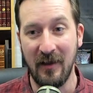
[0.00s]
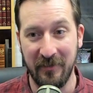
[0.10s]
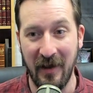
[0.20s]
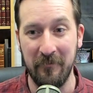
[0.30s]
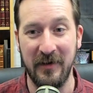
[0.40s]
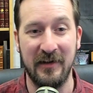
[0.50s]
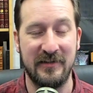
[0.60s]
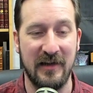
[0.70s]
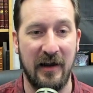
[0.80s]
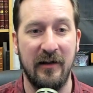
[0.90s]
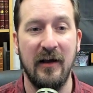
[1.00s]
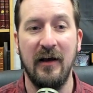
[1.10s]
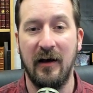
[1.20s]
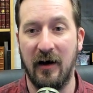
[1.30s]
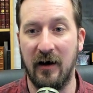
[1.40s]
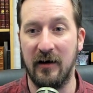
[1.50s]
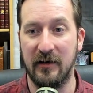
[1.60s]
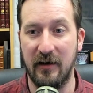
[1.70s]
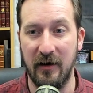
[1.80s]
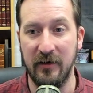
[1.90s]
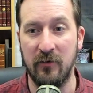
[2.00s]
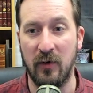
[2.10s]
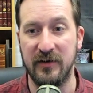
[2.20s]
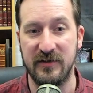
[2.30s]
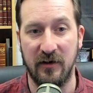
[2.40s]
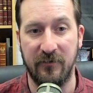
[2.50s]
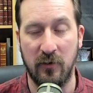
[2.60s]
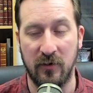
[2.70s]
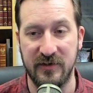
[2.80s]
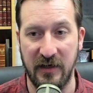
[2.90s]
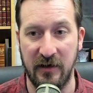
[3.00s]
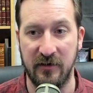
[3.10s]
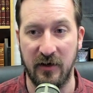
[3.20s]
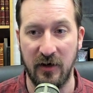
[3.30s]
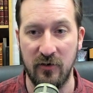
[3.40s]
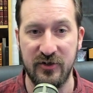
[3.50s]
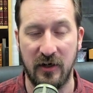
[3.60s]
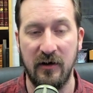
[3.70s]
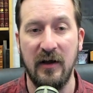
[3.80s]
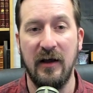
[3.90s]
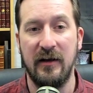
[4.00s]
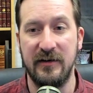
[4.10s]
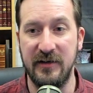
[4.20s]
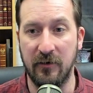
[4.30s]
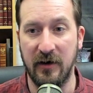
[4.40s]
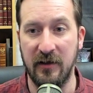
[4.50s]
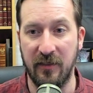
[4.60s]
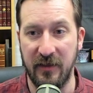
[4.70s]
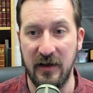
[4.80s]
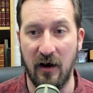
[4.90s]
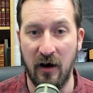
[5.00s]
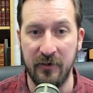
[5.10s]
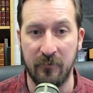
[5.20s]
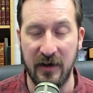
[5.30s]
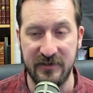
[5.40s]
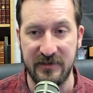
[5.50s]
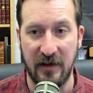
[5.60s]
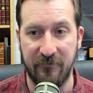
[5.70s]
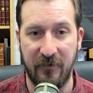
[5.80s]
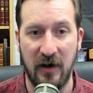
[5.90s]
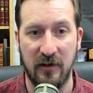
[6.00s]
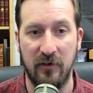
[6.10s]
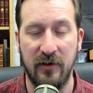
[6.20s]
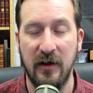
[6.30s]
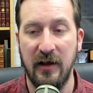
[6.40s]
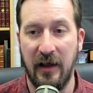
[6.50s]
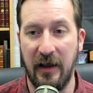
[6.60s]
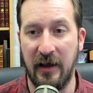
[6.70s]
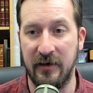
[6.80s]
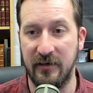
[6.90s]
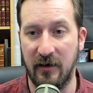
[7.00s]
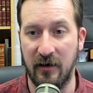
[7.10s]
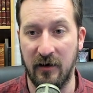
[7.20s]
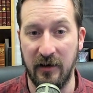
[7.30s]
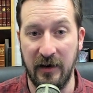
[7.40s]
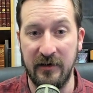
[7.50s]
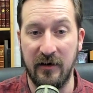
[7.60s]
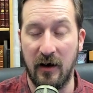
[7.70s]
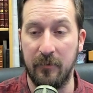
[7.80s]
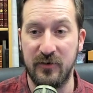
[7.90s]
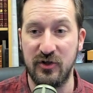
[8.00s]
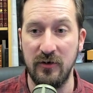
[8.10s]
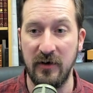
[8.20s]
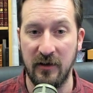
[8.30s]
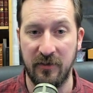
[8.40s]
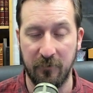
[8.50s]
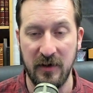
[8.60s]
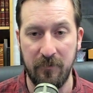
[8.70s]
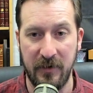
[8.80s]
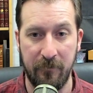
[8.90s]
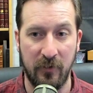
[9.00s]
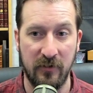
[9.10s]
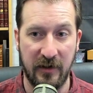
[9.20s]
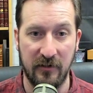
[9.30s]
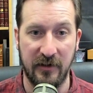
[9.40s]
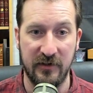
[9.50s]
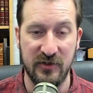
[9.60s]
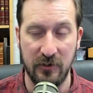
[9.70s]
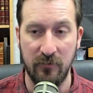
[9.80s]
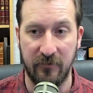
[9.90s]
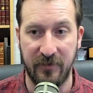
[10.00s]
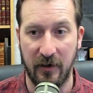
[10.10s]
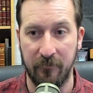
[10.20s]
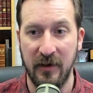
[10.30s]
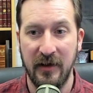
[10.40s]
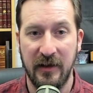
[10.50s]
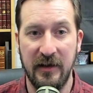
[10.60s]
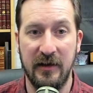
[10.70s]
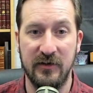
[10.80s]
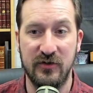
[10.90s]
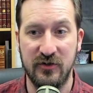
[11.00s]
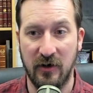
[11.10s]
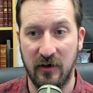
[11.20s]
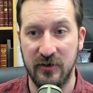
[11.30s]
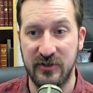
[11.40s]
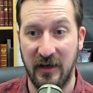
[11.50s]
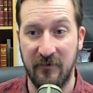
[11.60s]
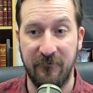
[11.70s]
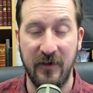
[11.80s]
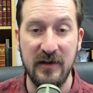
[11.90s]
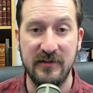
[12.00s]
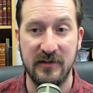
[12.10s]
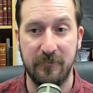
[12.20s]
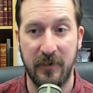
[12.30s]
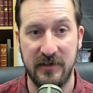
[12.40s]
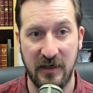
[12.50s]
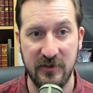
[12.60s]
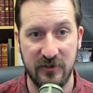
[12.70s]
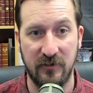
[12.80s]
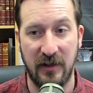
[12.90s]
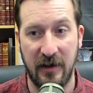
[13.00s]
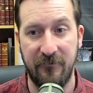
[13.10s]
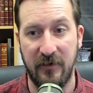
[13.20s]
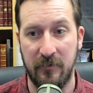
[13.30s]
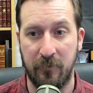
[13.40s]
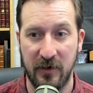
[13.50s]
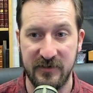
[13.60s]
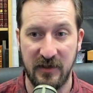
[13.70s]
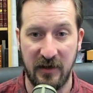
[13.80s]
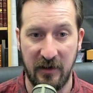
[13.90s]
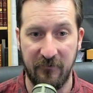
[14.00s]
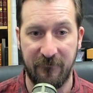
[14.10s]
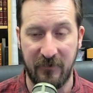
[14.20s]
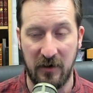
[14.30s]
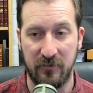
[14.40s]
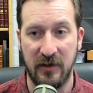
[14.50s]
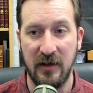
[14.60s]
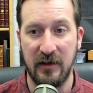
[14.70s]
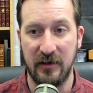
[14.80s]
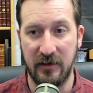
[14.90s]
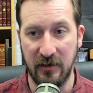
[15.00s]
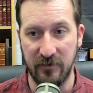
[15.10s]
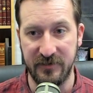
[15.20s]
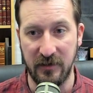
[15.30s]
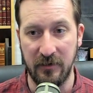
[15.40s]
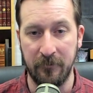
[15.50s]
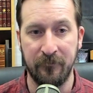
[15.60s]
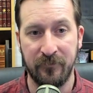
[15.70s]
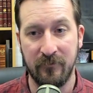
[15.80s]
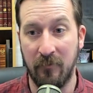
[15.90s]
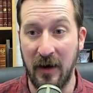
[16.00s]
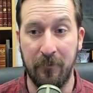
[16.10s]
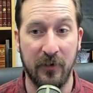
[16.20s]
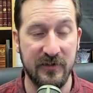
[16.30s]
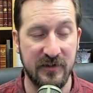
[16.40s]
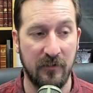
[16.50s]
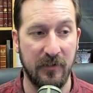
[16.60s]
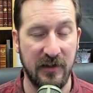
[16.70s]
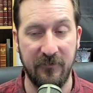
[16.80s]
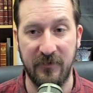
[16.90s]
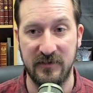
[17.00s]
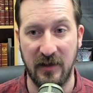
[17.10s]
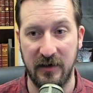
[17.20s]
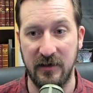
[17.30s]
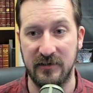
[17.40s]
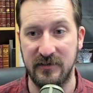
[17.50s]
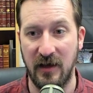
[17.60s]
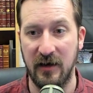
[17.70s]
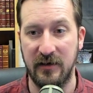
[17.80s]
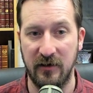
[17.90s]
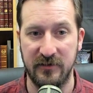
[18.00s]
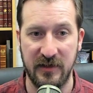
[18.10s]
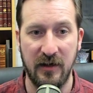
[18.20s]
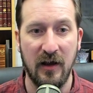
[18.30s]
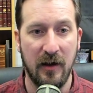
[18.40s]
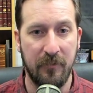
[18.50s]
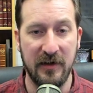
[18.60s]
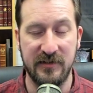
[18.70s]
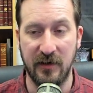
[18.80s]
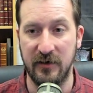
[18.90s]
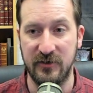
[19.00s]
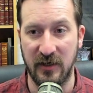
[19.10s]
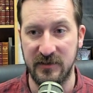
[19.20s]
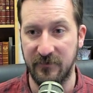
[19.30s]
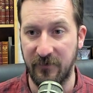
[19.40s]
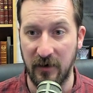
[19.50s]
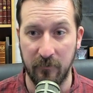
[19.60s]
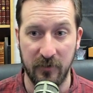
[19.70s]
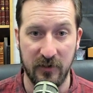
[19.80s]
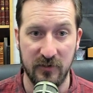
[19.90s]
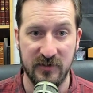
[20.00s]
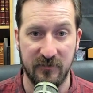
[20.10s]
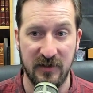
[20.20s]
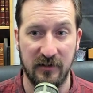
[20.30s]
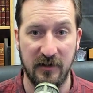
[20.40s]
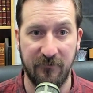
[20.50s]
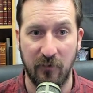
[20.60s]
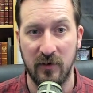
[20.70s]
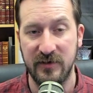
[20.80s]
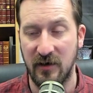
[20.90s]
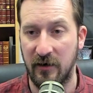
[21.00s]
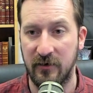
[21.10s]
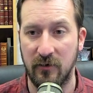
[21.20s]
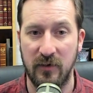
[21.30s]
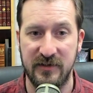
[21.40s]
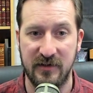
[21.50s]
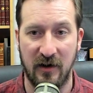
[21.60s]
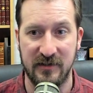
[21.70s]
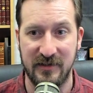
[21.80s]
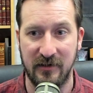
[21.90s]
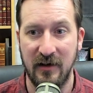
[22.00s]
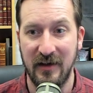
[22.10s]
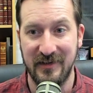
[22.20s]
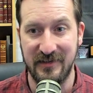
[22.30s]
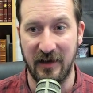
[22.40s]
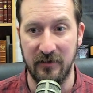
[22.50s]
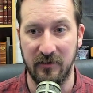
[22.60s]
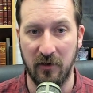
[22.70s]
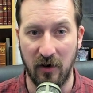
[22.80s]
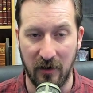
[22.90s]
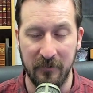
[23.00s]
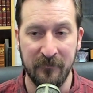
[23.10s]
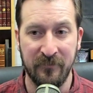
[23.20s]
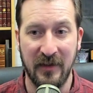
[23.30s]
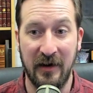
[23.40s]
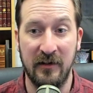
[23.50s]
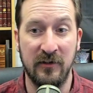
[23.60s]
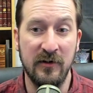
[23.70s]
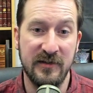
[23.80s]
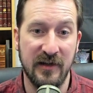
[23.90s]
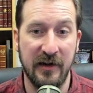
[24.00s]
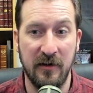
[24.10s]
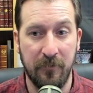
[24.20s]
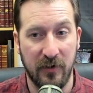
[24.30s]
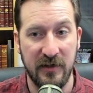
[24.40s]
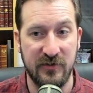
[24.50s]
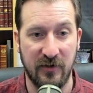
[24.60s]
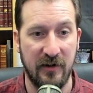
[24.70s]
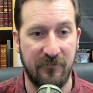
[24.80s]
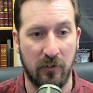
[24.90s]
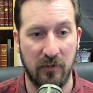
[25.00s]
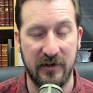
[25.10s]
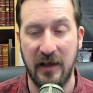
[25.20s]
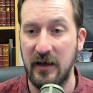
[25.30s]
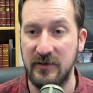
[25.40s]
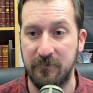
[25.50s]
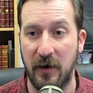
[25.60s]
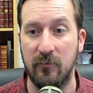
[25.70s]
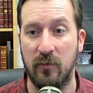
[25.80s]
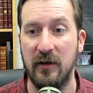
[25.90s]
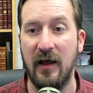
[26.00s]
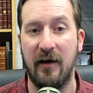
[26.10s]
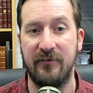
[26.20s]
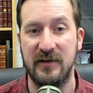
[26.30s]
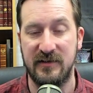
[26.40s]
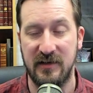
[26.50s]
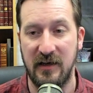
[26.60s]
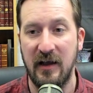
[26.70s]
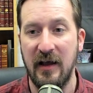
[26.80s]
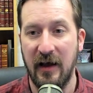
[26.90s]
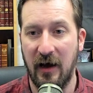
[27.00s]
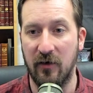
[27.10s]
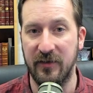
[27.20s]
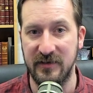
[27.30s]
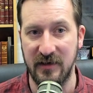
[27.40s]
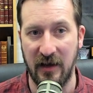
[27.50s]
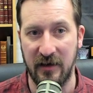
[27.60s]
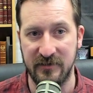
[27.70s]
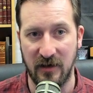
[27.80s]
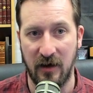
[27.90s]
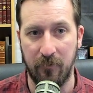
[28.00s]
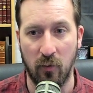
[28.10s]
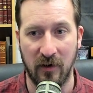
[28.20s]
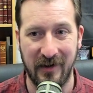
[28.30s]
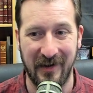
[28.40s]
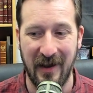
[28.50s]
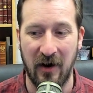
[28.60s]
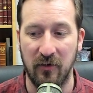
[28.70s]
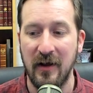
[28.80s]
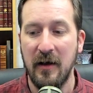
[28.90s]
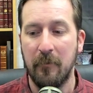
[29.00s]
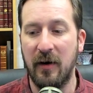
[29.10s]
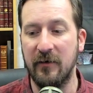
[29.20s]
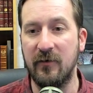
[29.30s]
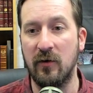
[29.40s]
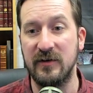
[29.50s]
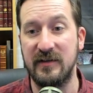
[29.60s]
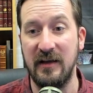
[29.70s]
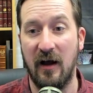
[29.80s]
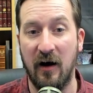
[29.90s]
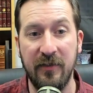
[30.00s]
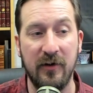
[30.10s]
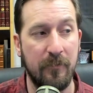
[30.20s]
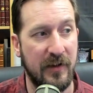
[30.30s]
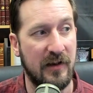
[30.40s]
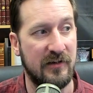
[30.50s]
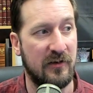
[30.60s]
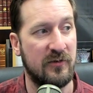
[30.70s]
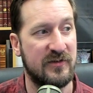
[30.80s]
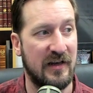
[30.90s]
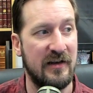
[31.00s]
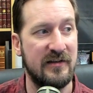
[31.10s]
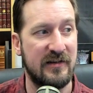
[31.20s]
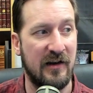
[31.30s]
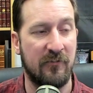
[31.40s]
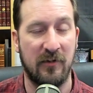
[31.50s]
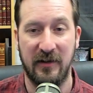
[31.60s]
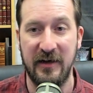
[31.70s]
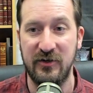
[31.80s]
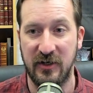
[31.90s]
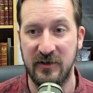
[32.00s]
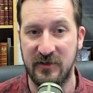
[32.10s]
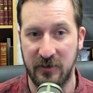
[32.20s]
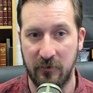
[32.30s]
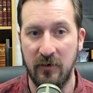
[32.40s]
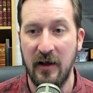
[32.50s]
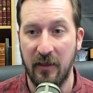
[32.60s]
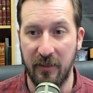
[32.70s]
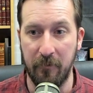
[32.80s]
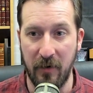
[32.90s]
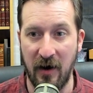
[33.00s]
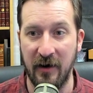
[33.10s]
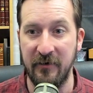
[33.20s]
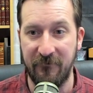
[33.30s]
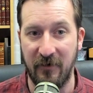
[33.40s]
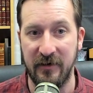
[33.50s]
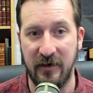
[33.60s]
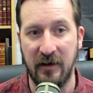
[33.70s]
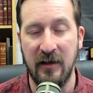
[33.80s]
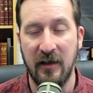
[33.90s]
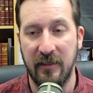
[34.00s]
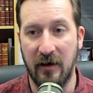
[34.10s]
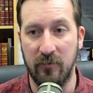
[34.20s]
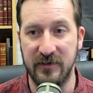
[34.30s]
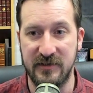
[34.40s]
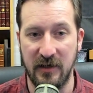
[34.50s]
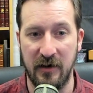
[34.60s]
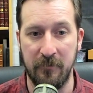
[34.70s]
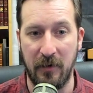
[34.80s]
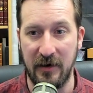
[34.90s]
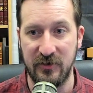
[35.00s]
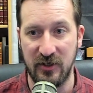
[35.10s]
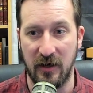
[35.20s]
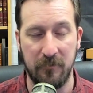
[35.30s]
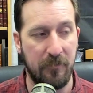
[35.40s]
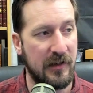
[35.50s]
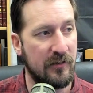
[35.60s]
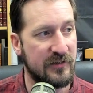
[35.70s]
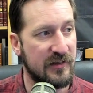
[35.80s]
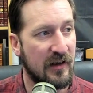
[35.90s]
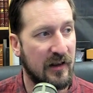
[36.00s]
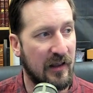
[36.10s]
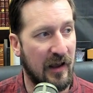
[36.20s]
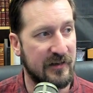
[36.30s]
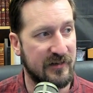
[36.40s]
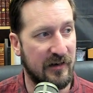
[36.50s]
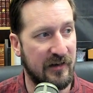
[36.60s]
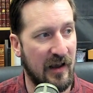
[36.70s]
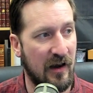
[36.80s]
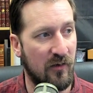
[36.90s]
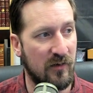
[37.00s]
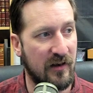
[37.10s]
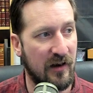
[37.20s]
That being said, Kyle was, of course, in Kenosha during the unrest that followed and ended up shooting three people, killing two of them. He is charged and faces potential life in prison if found guilty. My personal belief is that he is not guilty based on a justifiable use of deadly force under Wisconsin state law. And it looks like a pretty straightforward case, but we'll have to see how this ends up working out. But of course, the other big news is in relation to the bond funding that was done by John Pierce, as now